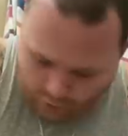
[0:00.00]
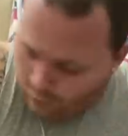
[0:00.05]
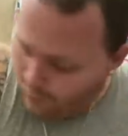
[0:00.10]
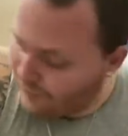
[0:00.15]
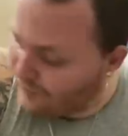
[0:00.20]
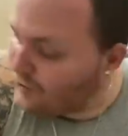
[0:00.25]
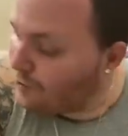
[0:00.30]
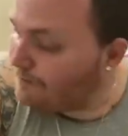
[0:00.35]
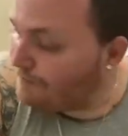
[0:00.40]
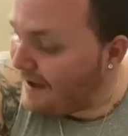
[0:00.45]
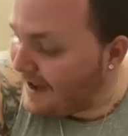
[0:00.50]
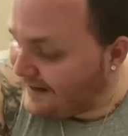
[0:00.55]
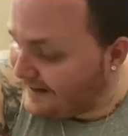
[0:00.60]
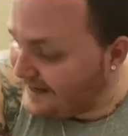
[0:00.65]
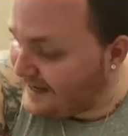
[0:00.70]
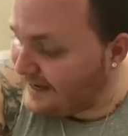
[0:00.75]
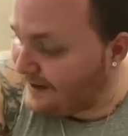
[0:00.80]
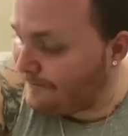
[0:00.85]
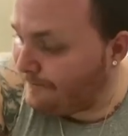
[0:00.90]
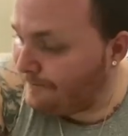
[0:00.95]
when you bend
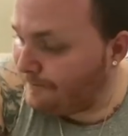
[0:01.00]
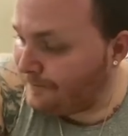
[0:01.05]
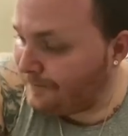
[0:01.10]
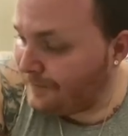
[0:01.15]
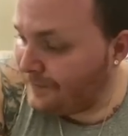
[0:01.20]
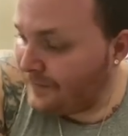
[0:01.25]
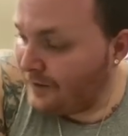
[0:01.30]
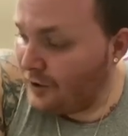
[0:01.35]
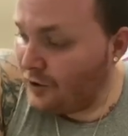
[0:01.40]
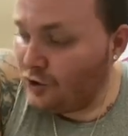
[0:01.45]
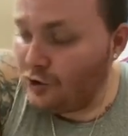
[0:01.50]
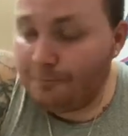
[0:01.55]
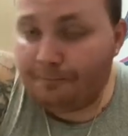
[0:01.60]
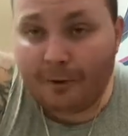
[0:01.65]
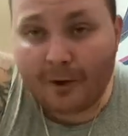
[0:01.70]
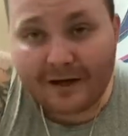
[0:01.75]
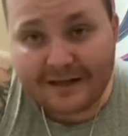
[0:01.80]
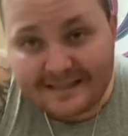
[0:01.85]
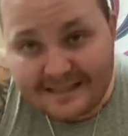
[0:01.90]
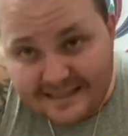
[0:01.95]
it, you
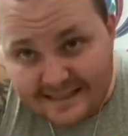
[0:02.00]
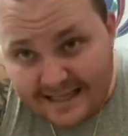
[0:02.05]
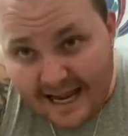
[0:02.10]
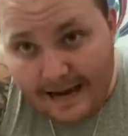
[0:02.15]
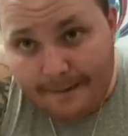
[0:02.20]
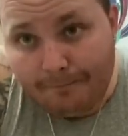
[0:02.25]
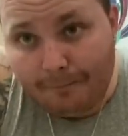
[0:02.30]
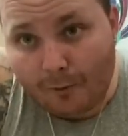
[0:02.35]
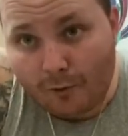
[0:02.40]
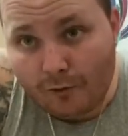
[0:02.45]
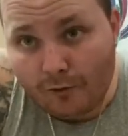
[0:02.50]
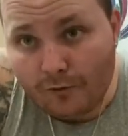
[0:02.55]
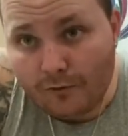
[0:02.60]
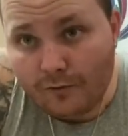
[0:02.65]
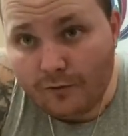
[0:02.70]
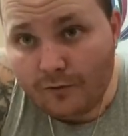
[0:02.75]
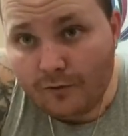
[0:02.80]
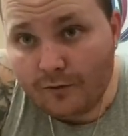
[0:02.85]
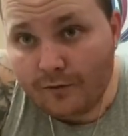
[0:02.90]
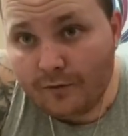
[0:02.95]
put a staple.
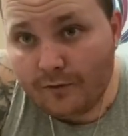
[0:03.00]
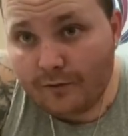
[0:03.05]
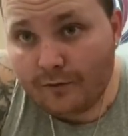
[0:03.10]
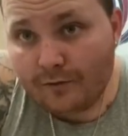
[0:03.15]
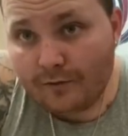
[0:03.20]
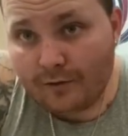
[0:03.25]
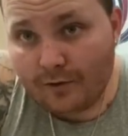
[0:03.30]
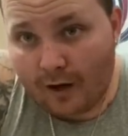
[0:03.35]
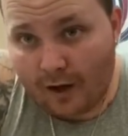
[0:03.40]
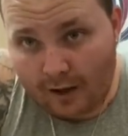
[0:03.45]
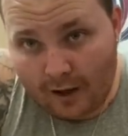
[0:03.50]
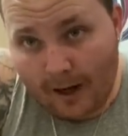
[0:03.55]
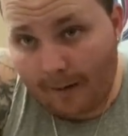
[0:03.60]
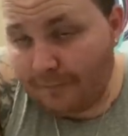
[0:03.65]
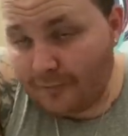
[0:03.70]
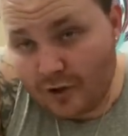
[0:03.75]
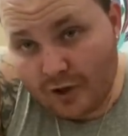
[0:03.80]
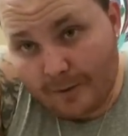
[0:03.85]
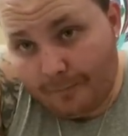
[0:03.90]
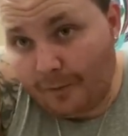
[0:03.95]

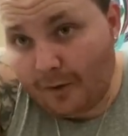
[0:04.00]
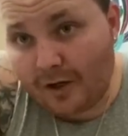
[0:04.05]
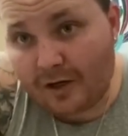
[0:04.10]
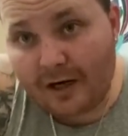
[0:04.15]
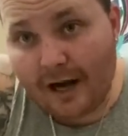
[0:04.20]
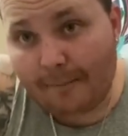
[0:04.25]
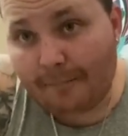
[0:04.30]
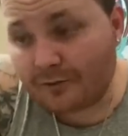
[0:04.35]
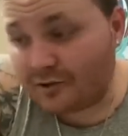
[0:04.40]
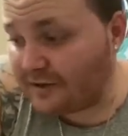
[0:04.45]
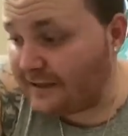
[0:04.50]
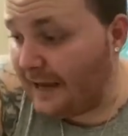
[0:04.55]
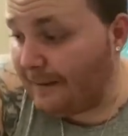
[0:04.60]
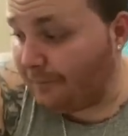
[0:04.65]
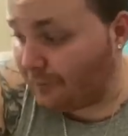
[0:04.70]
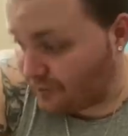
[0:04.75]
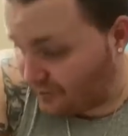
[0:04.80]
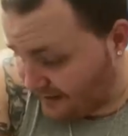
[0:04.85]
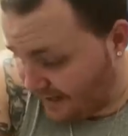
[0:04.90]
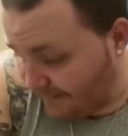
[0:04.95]
You can put a couple
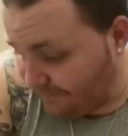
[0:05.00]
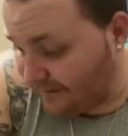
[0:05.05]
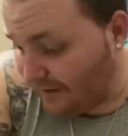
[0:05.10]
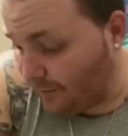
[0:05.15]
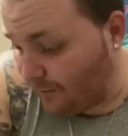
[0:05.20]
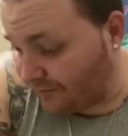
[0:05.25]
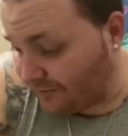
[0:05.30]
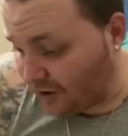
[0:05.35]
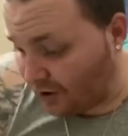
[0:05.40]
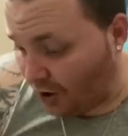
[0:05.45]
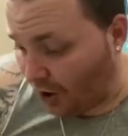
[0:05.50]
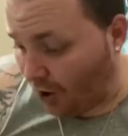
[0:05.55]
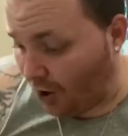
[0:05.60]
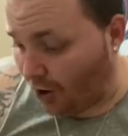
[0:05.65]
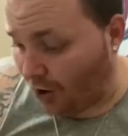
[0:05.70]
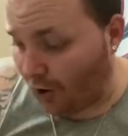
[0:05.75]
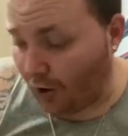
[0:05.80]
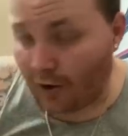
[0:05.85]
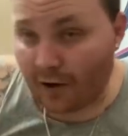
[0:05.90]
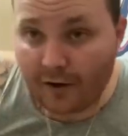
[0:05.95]
staples. Same thing with the
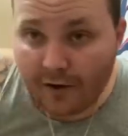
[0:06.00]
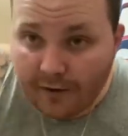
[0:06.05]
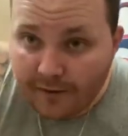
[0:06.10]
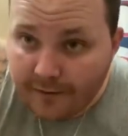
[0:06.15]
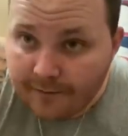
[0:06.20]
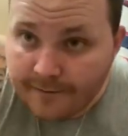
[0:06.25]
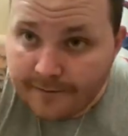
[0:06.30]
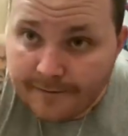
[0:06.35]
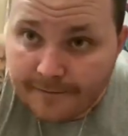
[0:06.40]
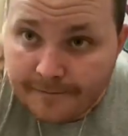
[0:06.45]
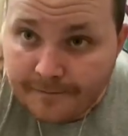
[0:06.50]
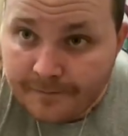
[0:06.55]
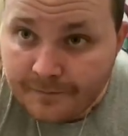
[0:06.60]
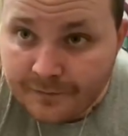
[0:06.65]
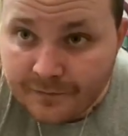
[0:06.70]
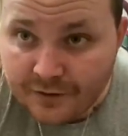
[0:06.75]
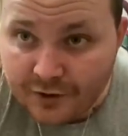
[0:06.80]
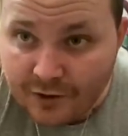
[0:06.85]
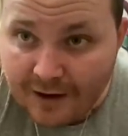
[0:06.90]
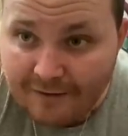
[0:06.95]
car.
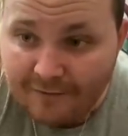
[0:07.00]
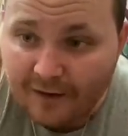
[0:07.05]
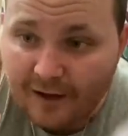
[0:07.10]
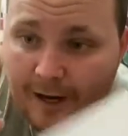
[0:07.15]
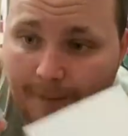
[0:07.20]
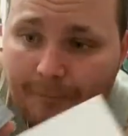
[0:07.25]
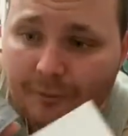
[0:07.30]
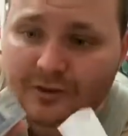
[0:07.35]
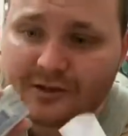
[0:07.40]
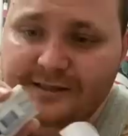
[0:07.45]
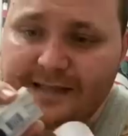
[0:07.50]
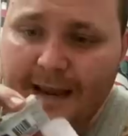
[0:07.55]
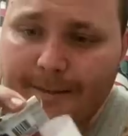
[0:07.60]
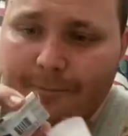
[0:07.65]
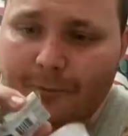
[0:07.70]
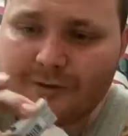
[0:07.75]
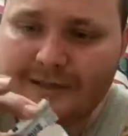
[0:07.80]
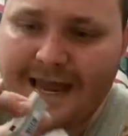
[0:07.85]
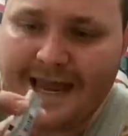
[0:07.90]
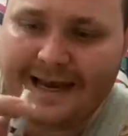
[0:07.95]
You have a couple
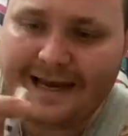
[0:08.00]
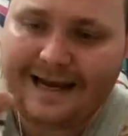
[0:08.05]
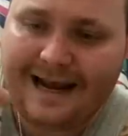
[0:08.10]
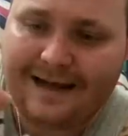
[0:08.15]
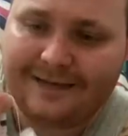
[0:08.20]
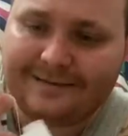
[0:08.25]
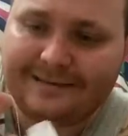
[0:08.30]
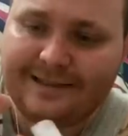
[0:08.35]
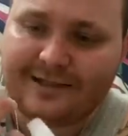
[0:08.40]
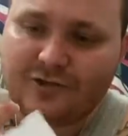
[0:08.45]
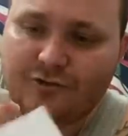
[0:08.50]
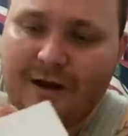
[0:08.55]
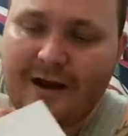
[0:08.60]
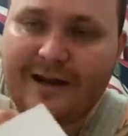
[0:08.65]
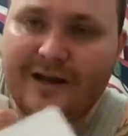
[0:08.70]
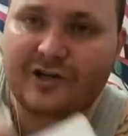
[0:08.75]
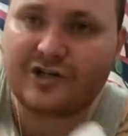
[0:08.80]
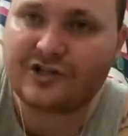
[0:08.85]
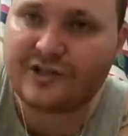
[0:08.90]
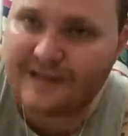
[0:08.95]
staples hanging out this right
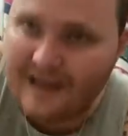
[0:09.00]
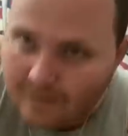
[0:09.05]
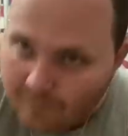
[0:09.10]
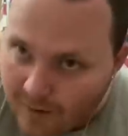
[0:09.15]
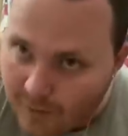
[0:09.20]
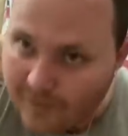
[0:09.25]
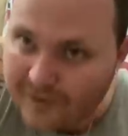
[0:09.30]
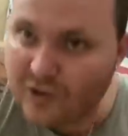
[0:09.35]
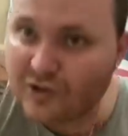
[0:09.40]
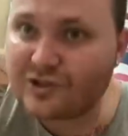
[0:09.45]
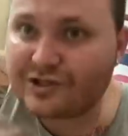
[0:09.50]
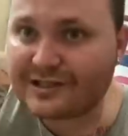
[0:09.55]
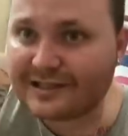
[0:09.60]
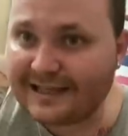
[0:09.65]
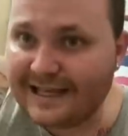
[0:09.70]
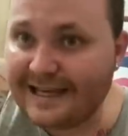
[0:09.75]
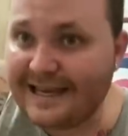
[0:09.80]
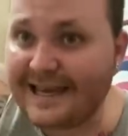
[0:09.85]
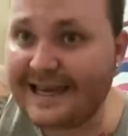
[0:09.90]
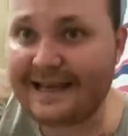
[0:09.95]
here. So that way when you
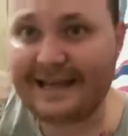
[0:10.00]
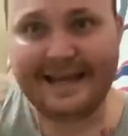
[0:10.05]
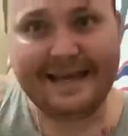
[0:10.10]
sling it,